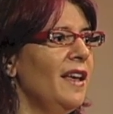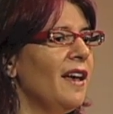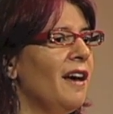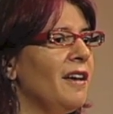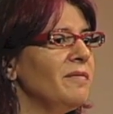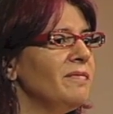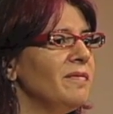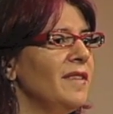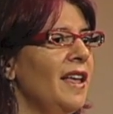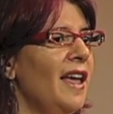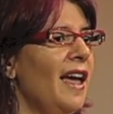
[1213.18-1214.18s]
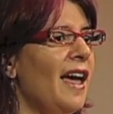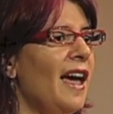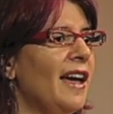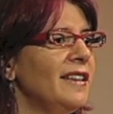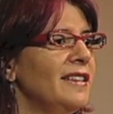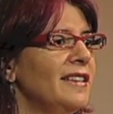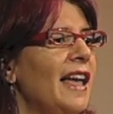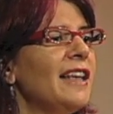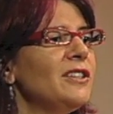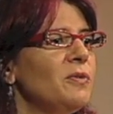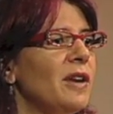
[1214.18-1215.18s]
Um, and
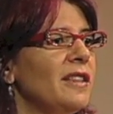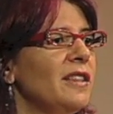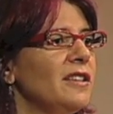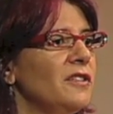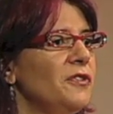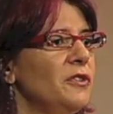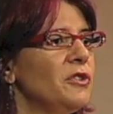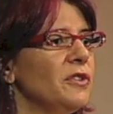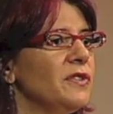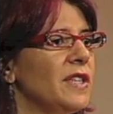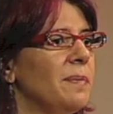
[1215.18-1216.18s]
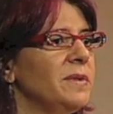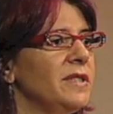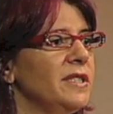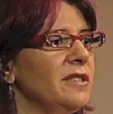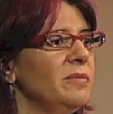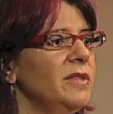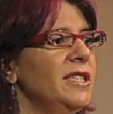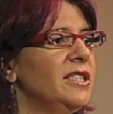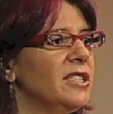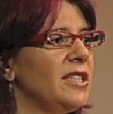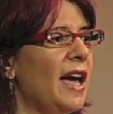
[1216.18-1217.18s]
that's what I think the future of skepticism
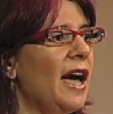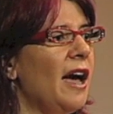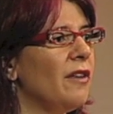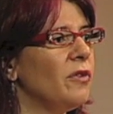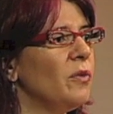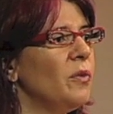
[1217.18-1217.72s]
needs to have.